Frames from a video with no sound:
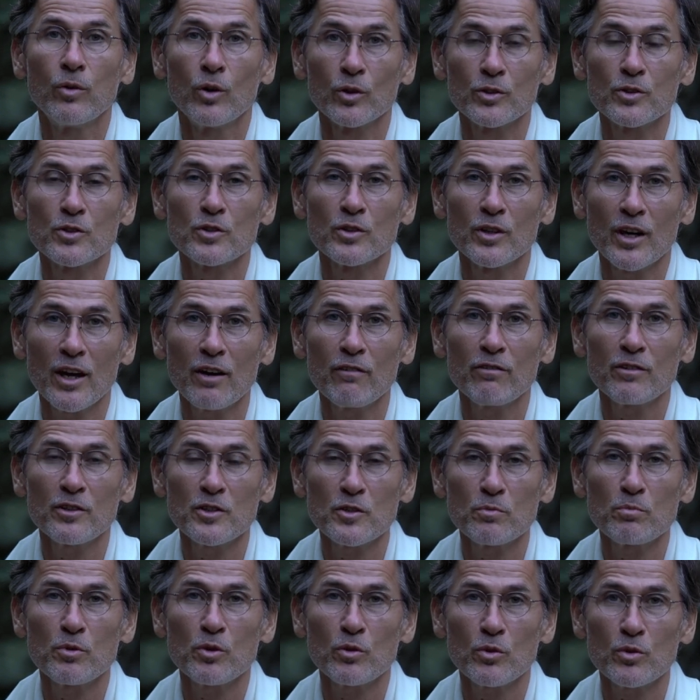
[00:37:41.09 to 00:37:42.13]
what every
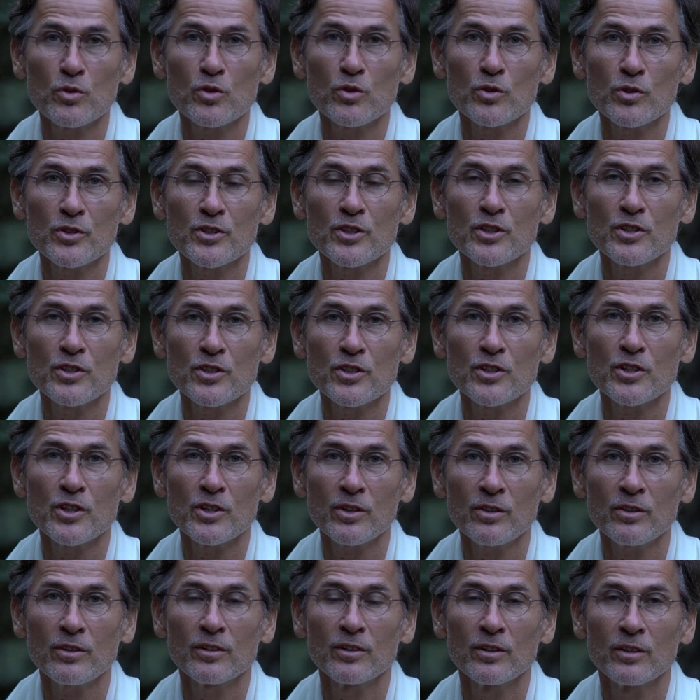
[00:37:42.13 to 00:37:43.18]
spiritual,
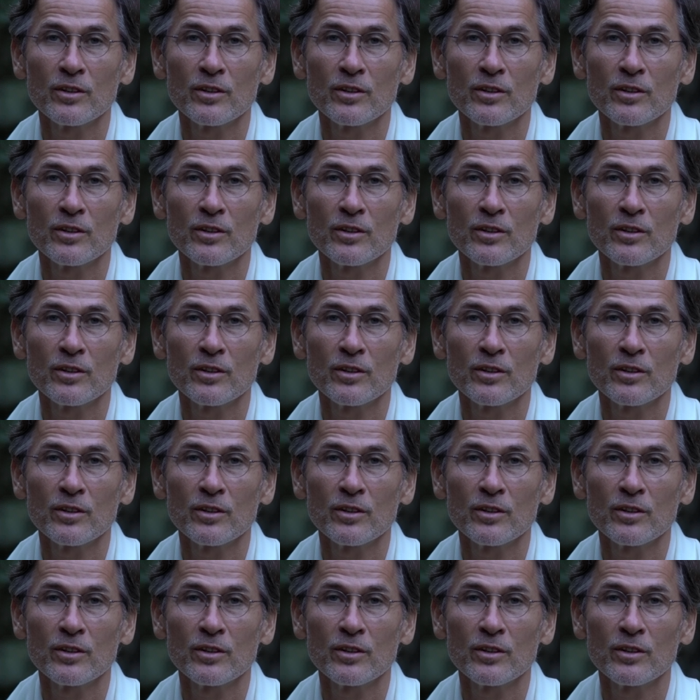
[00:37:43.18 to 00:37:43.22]
sincere